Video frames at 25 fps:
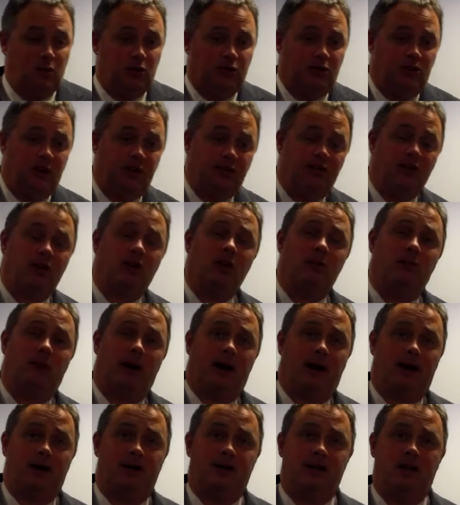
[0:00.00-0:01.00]
most
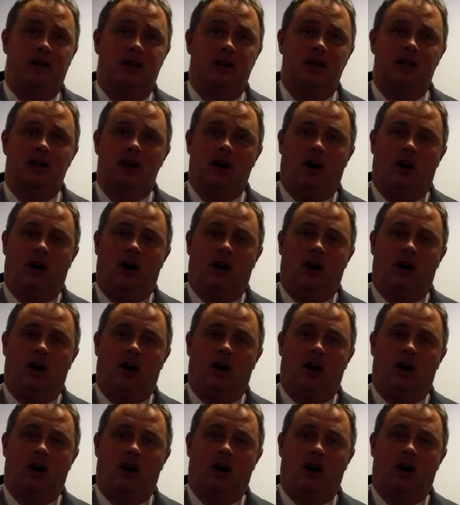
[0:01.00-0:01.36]
difficult part